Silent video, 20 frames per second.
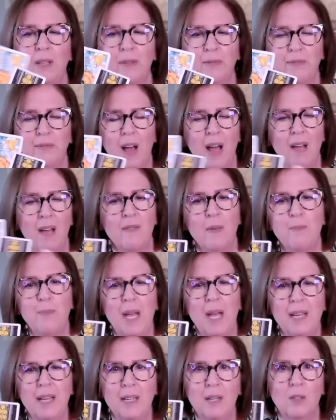The Five of
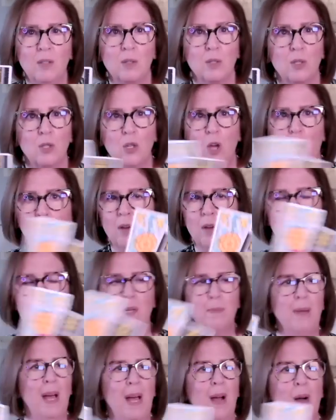Pentacles talks
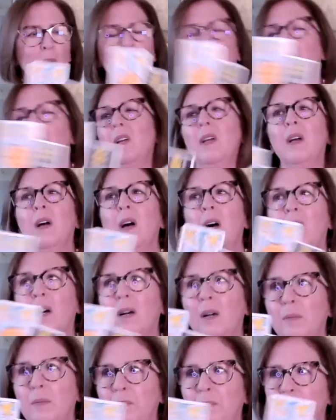about
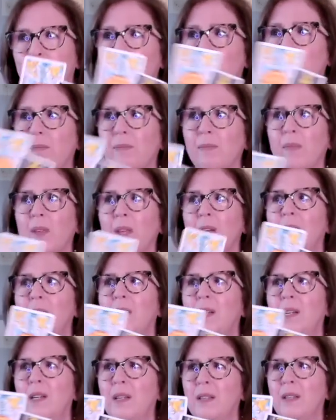
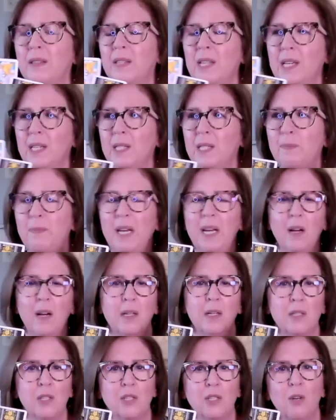things being
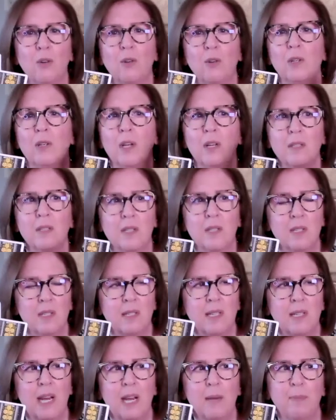uncertain,
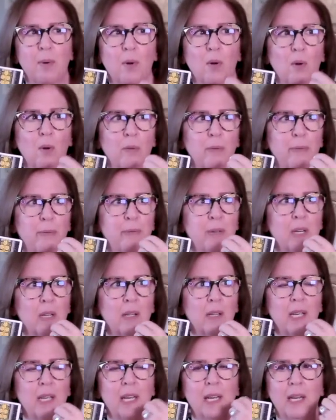unstable,
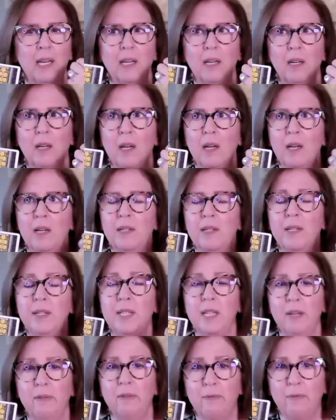feeling
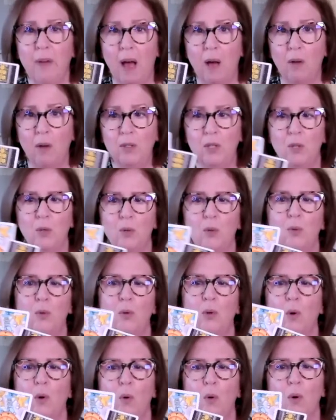
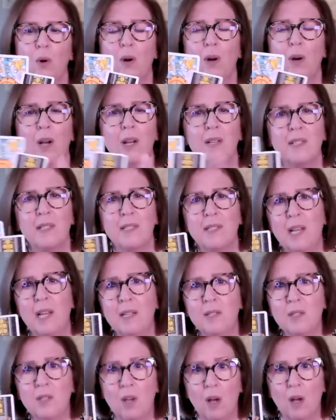devalued or a
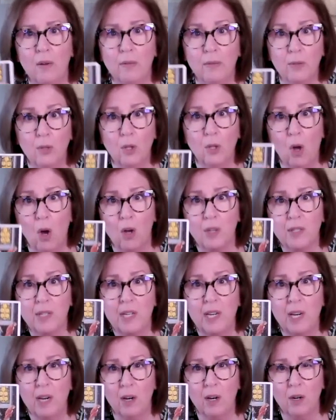sense of
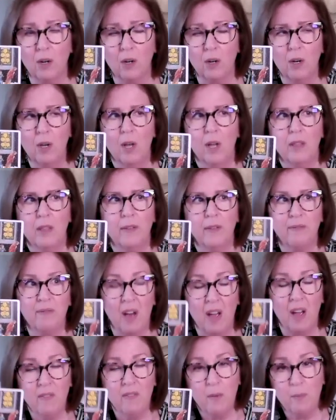loss here. The
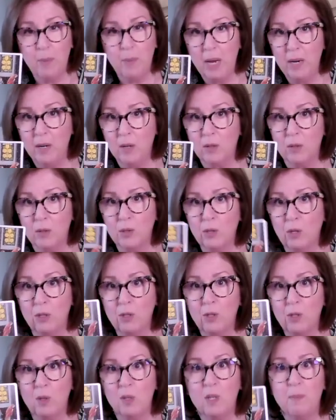Five of Pentacles
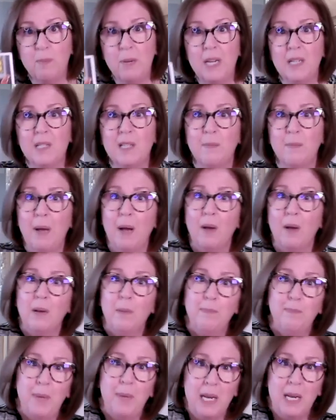also speaks about
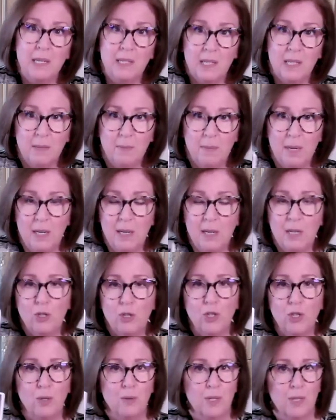abandonment
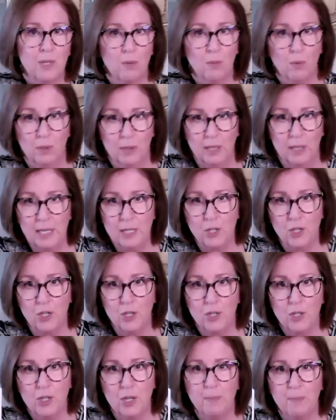issues in
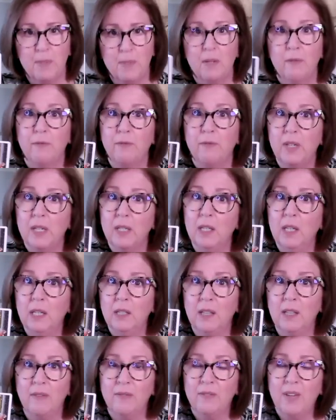relationships and
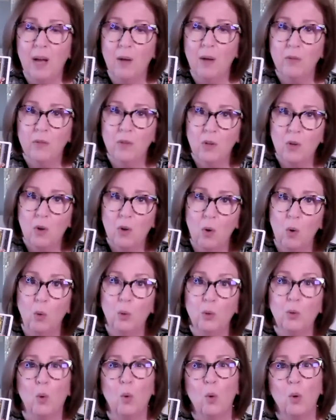feeling left out in the
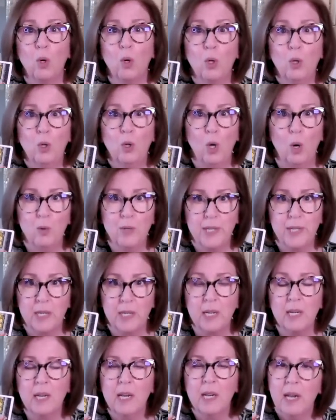cold or
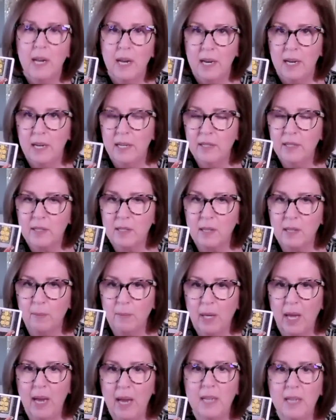ghosted in some
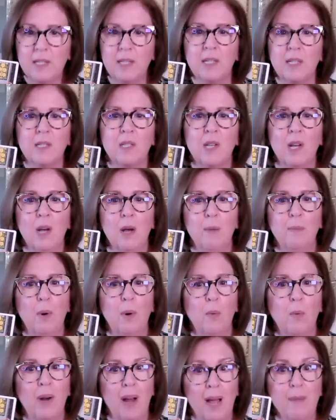cases.
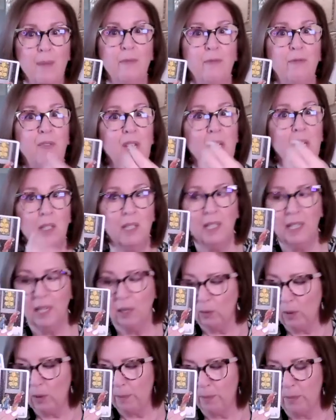But what I'm feeling
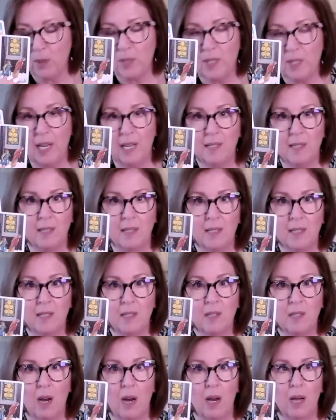it represents at
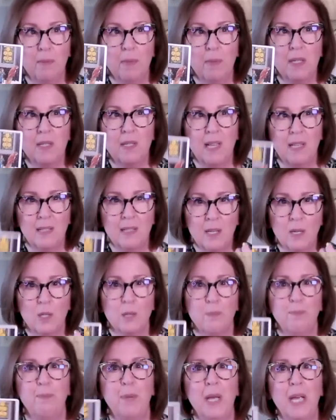this time is that
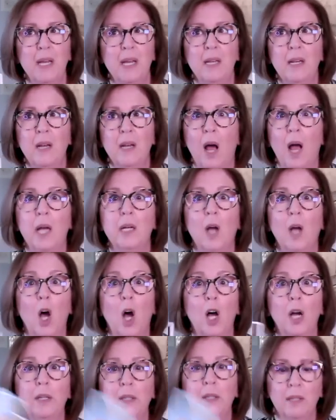there's been an
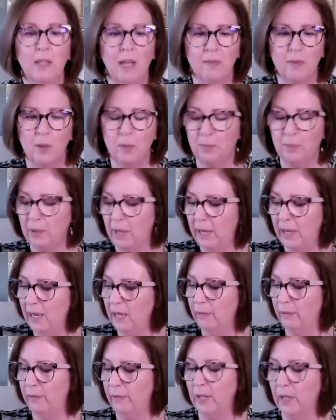unlevel
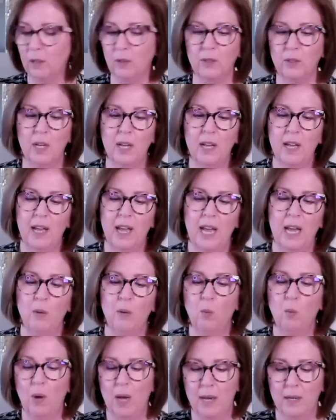playing field.
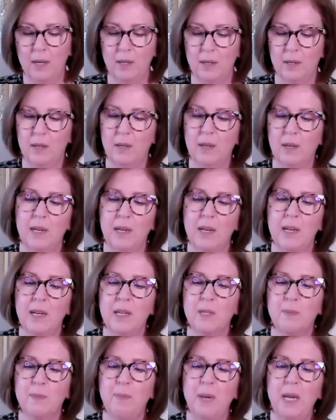And what
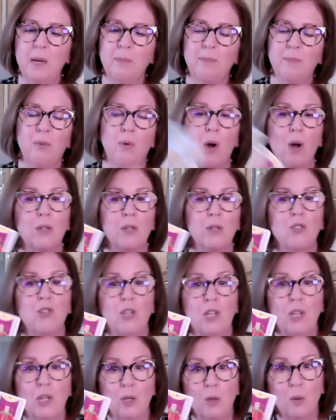is being brought to
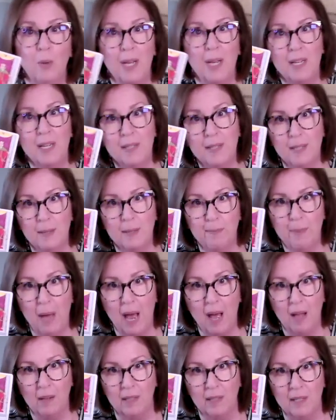you is the
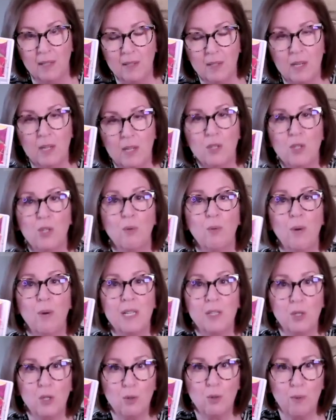balance, is the
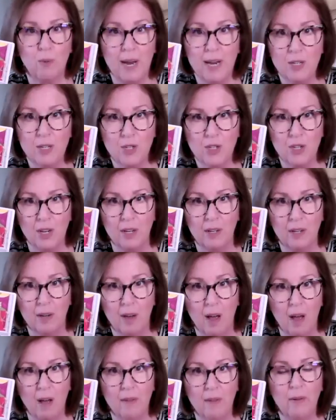restoration
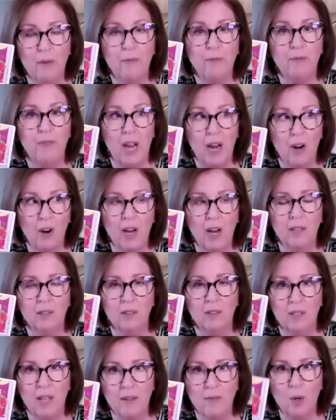of a fair
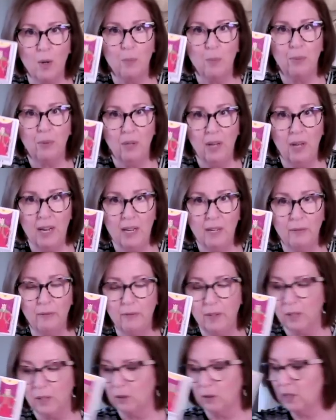and level playing
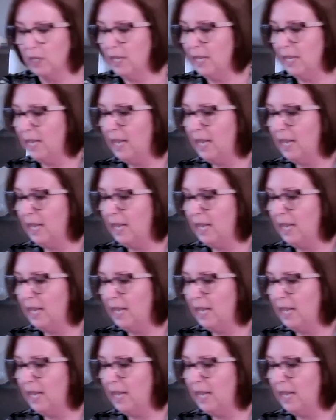field.